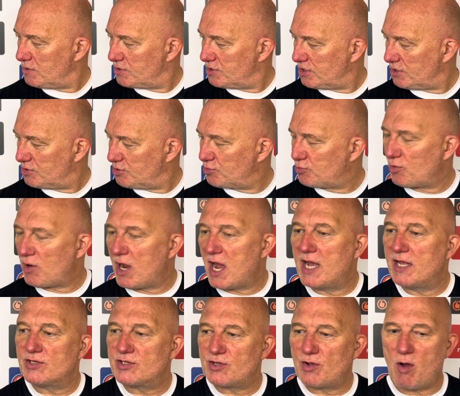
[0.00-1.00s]
to try
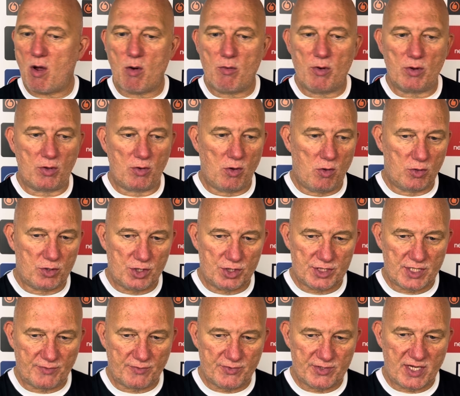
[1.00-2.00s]
and score a goal,
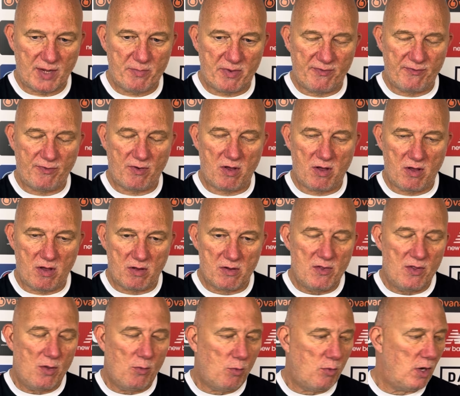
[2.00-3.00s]
because I've said before,
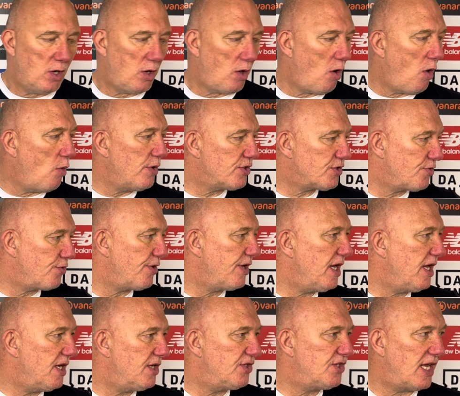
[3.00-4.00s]
we'll always
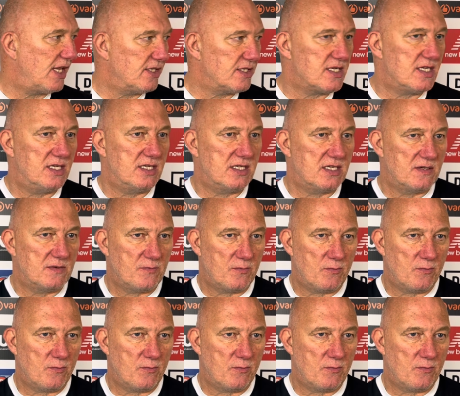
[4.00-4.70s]
create chances.